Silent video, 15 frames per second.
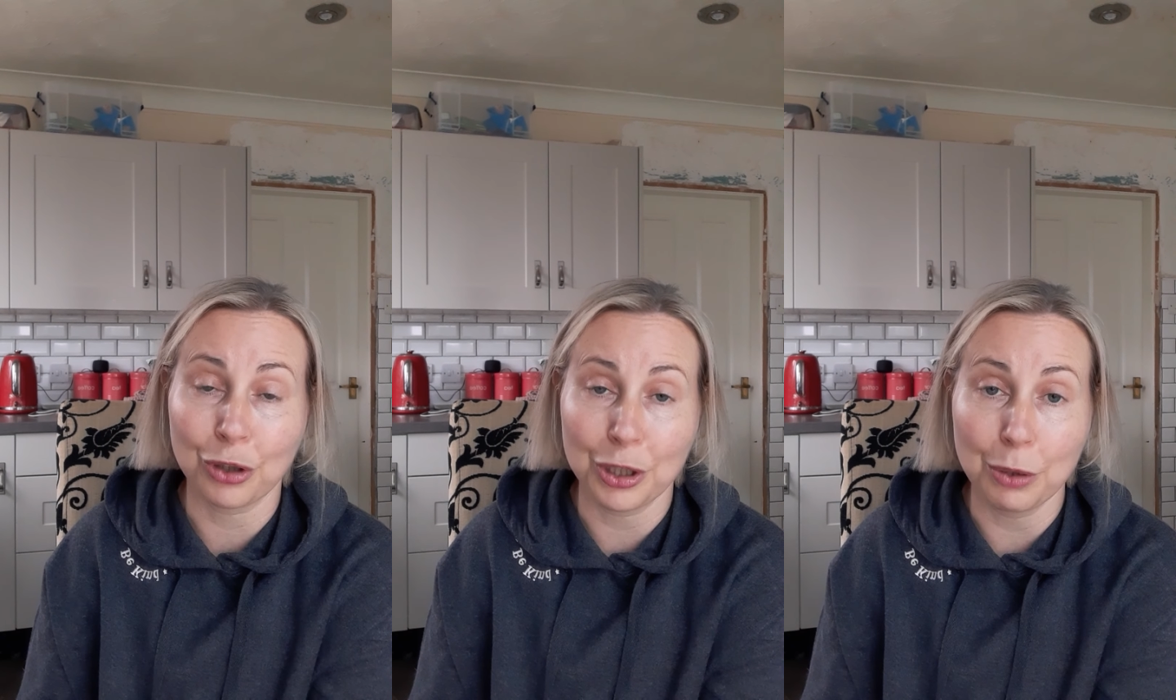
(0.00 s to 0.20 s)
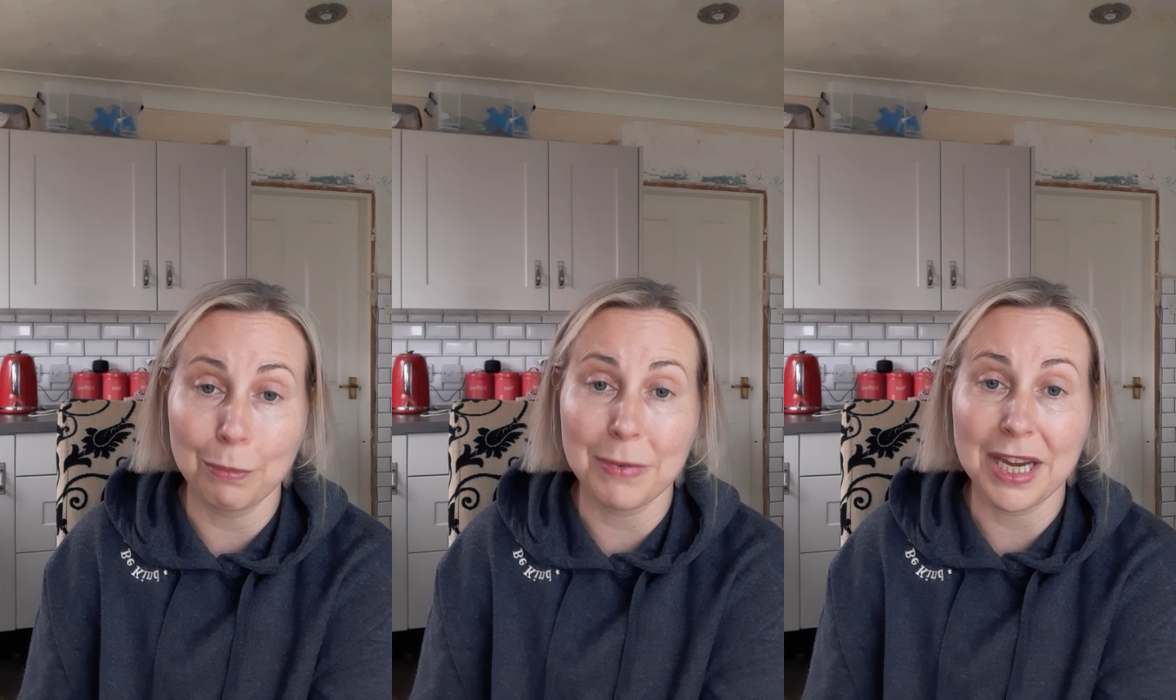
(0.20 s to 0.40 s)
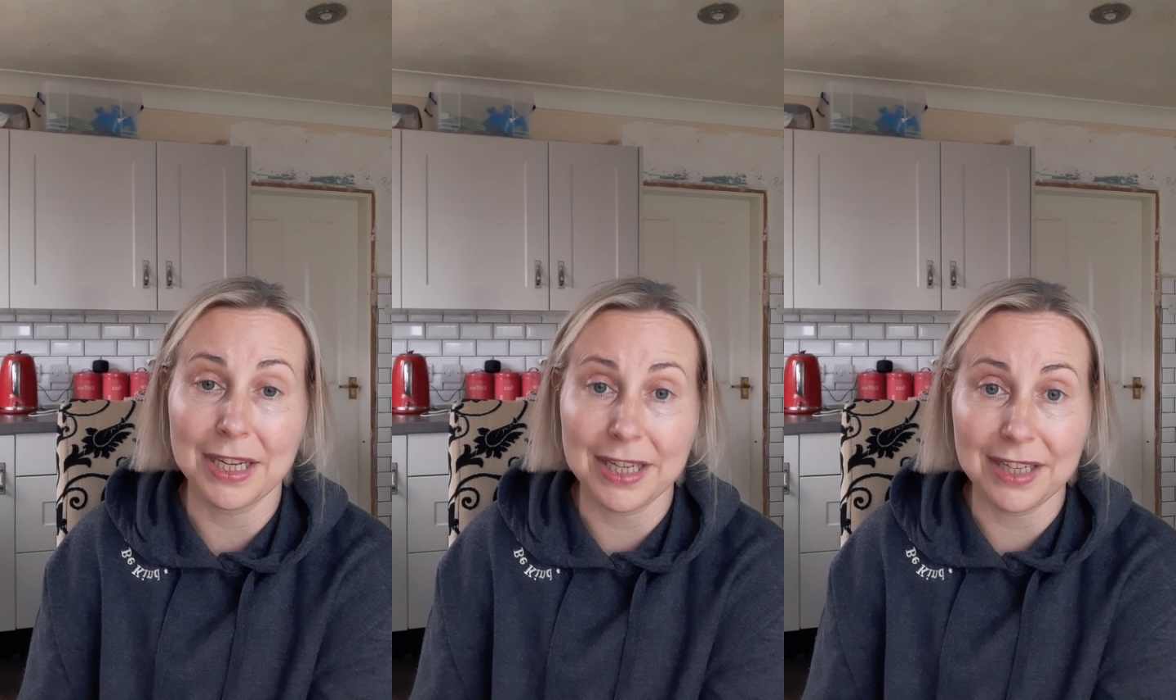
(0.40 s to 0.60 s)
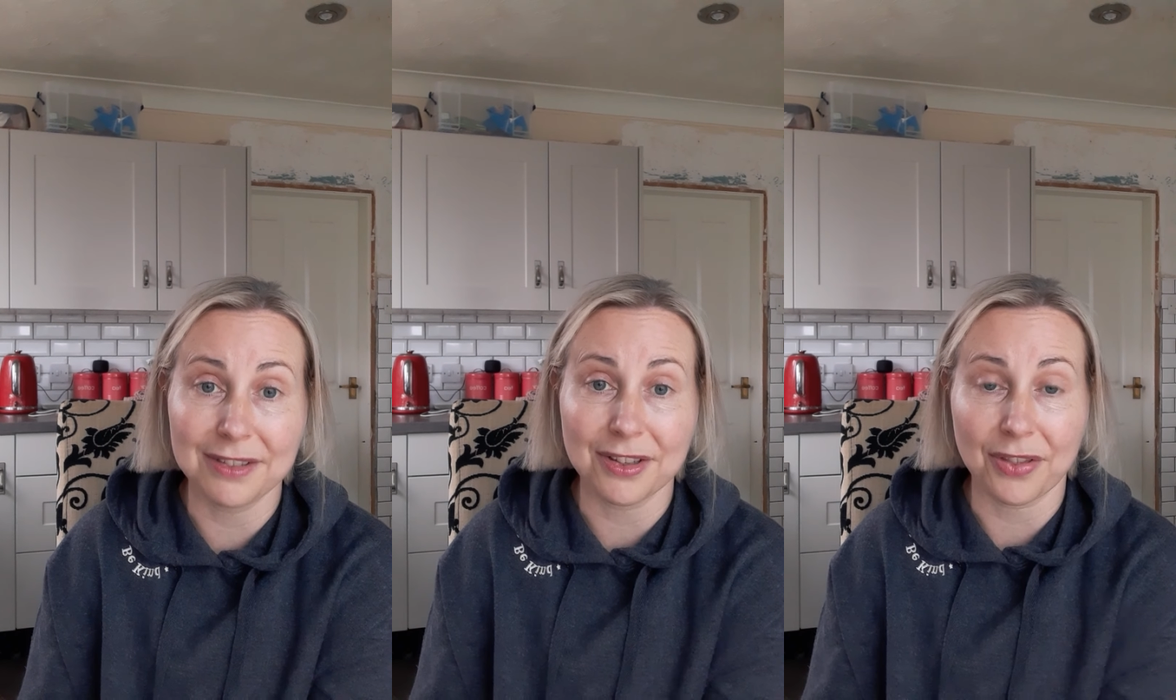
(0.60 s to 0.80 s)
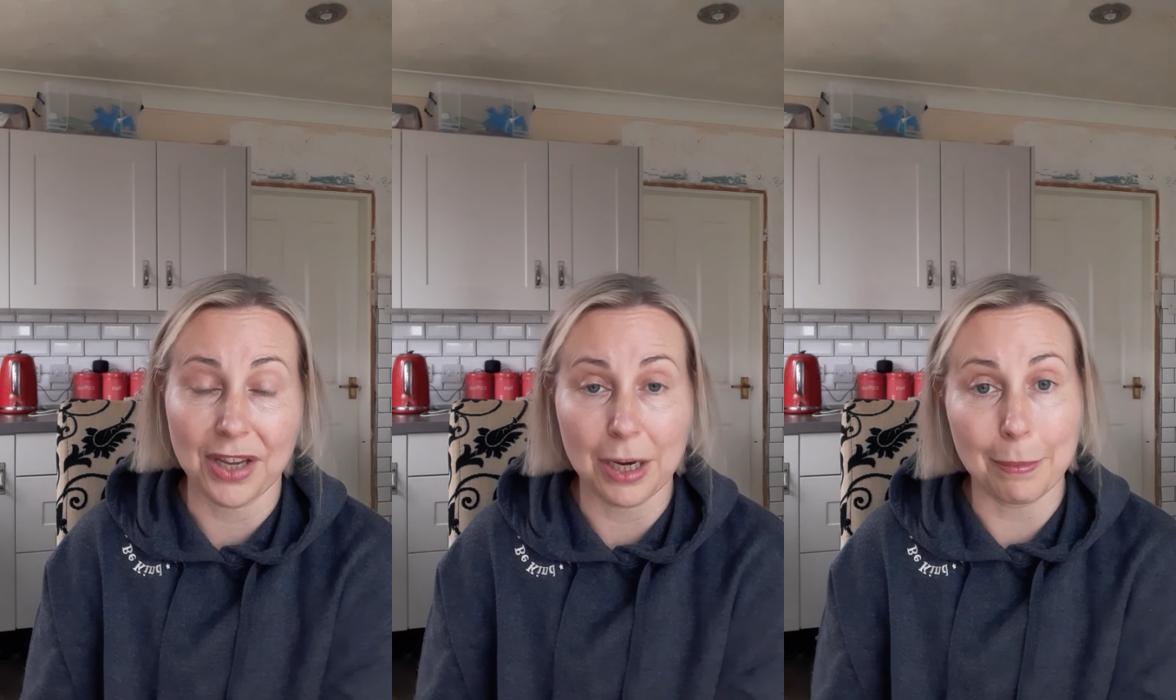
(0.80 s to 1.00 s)
you may need
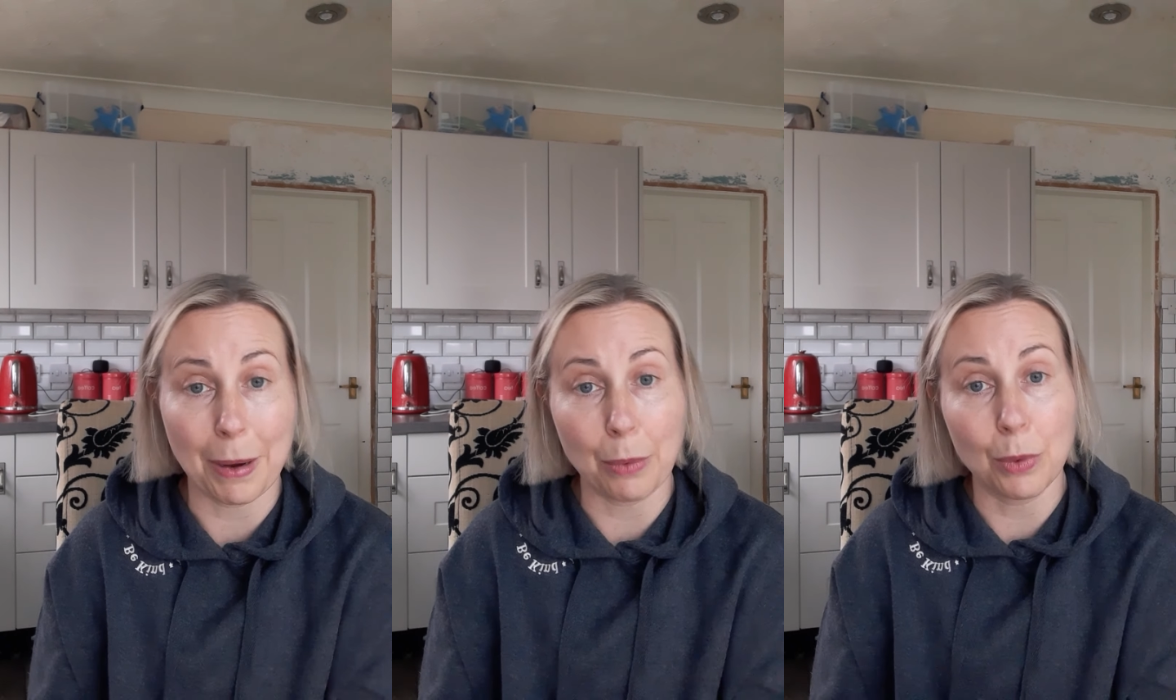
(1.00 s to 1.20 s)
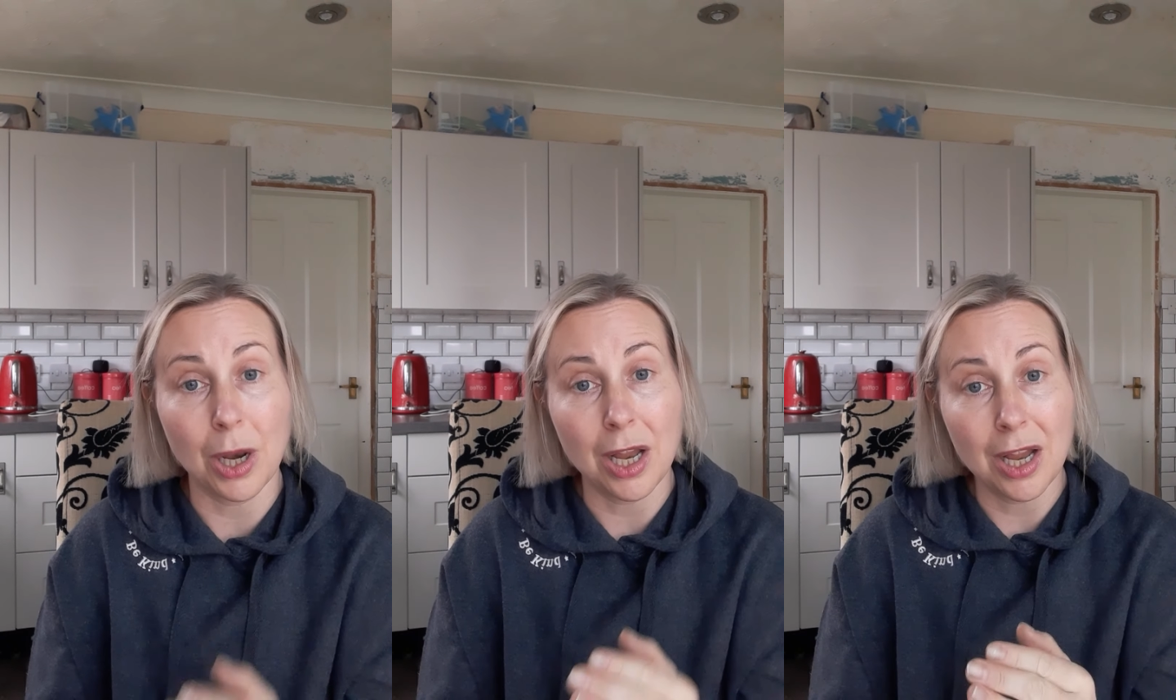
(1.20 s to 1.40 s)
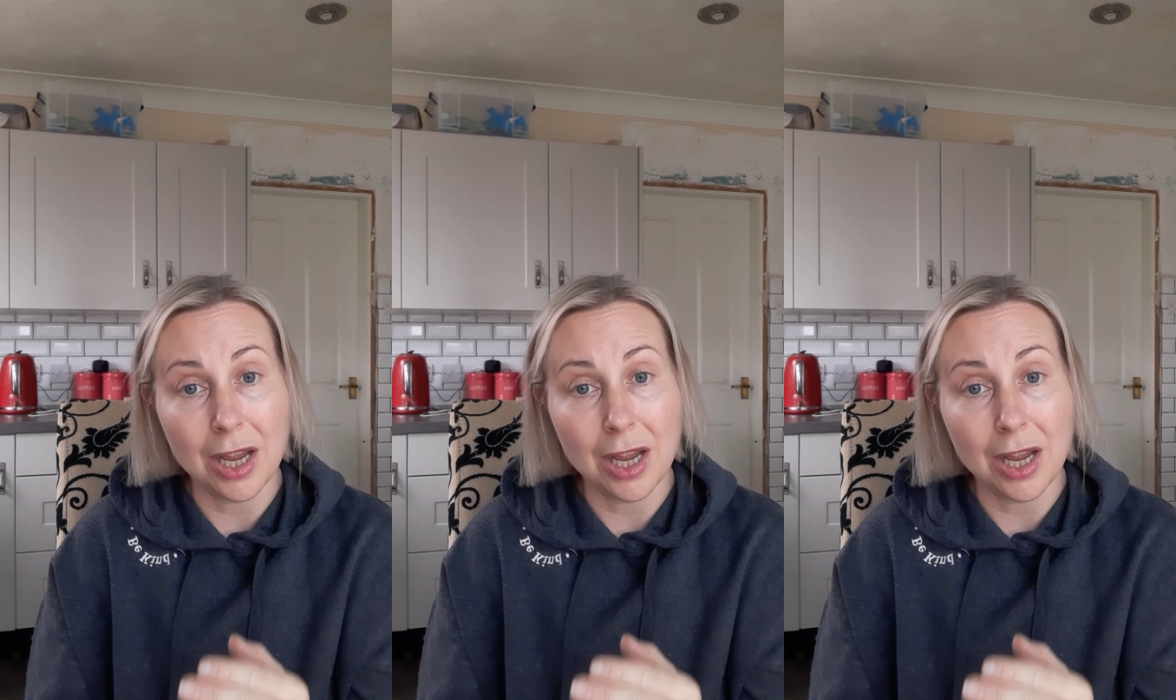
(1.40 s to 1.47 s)
to think about